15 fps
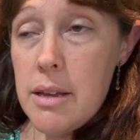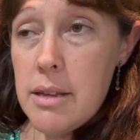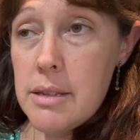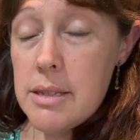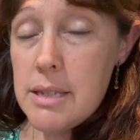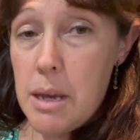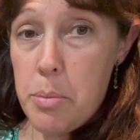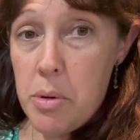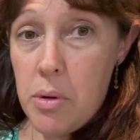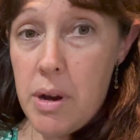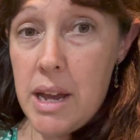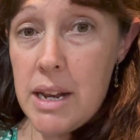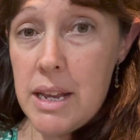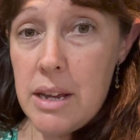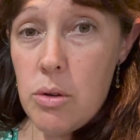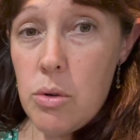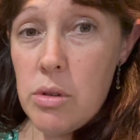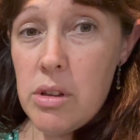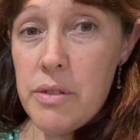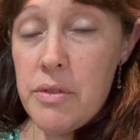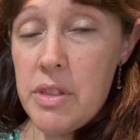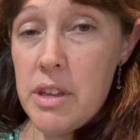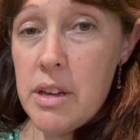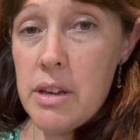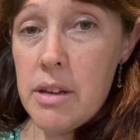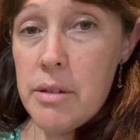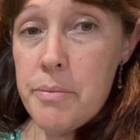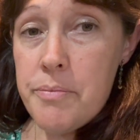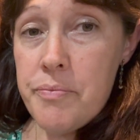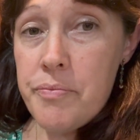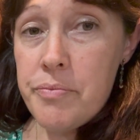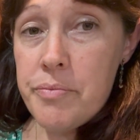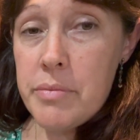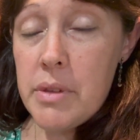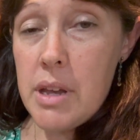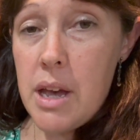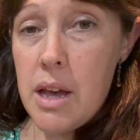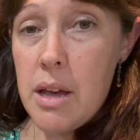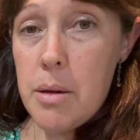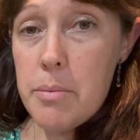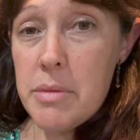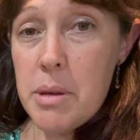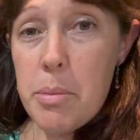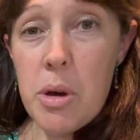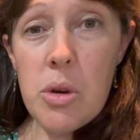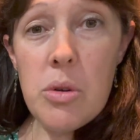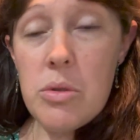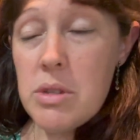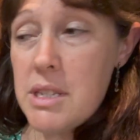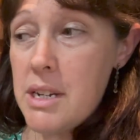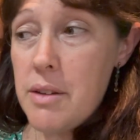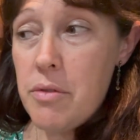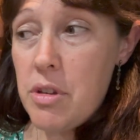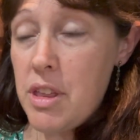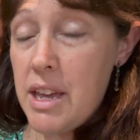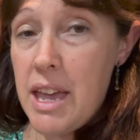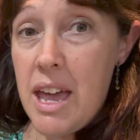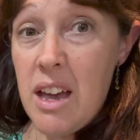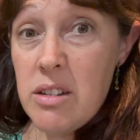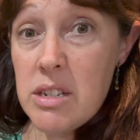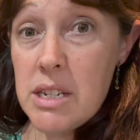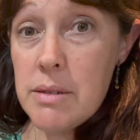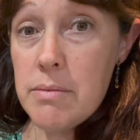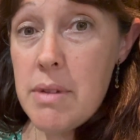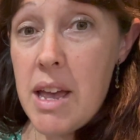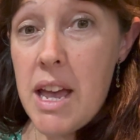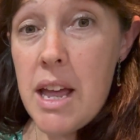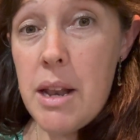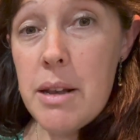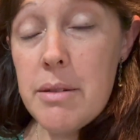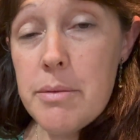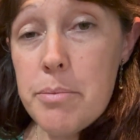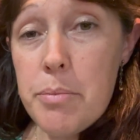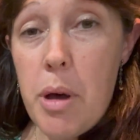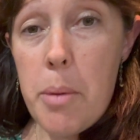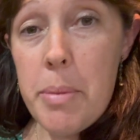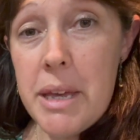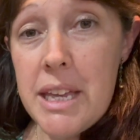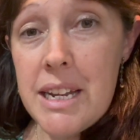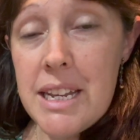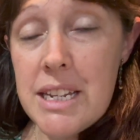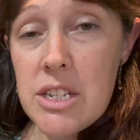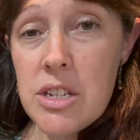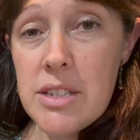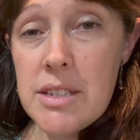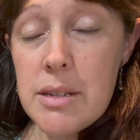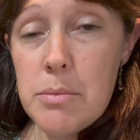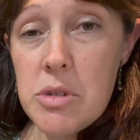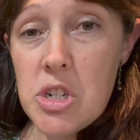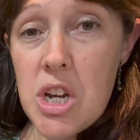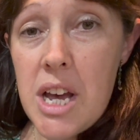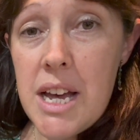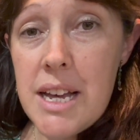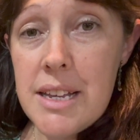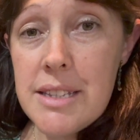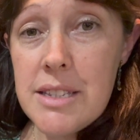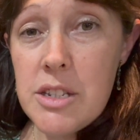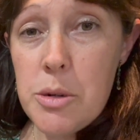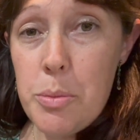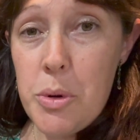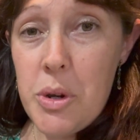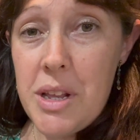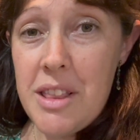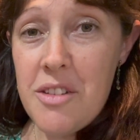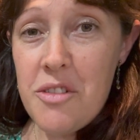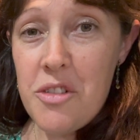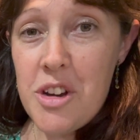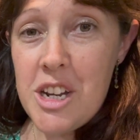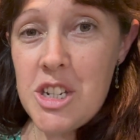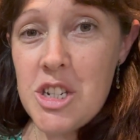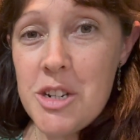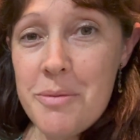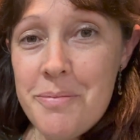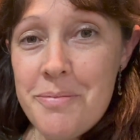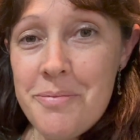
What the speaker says: separating all of the bones and everything out and popping it into some jars to put in the fridge.